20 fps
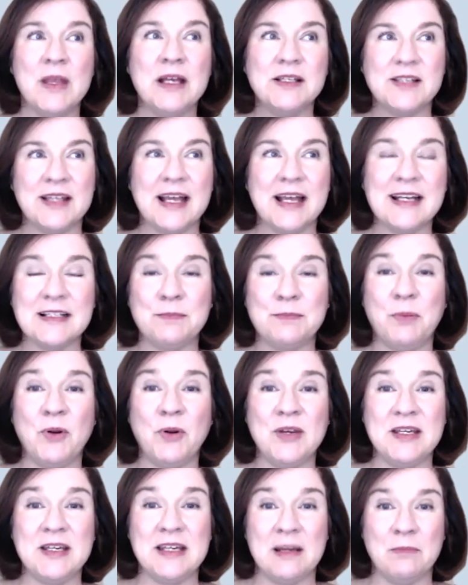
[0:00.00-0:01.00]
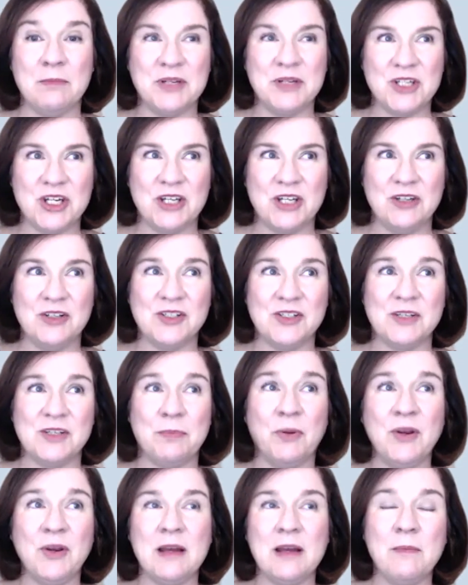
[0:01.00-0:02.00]
So that's point number 2. So
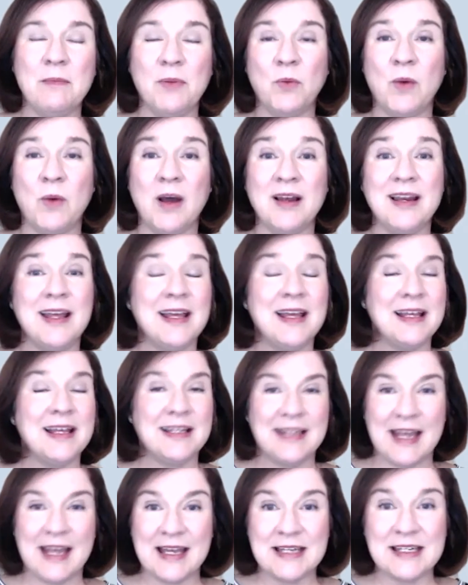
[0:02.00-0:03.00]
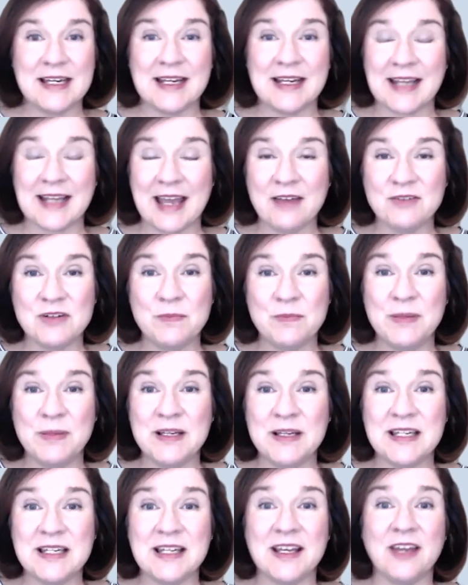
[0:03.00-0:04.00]
point number 1, get an
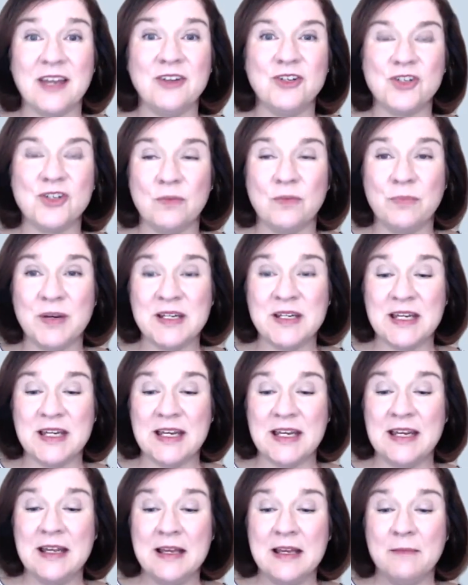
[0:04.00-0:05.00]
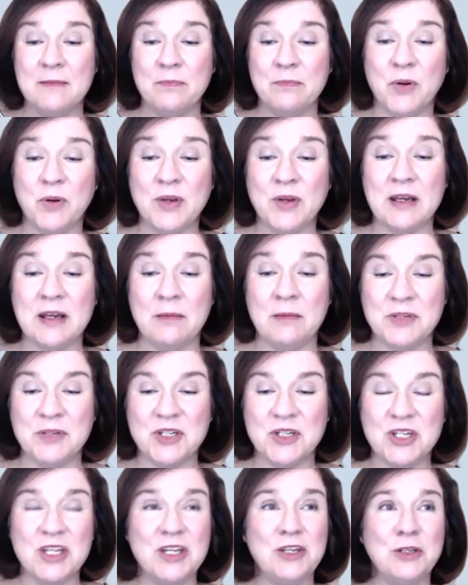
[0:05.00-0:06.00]
accountability coach or buddy. Point number
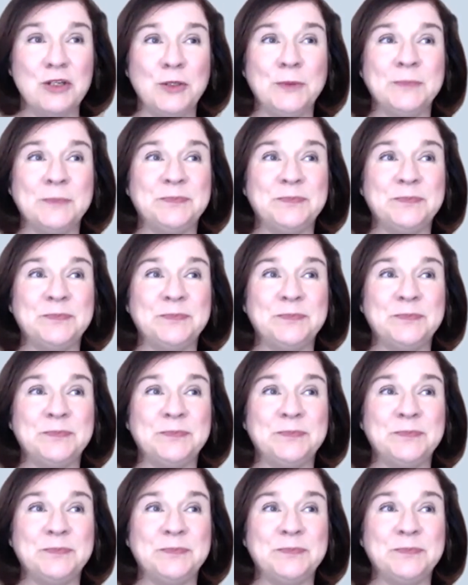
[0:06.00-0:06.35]
2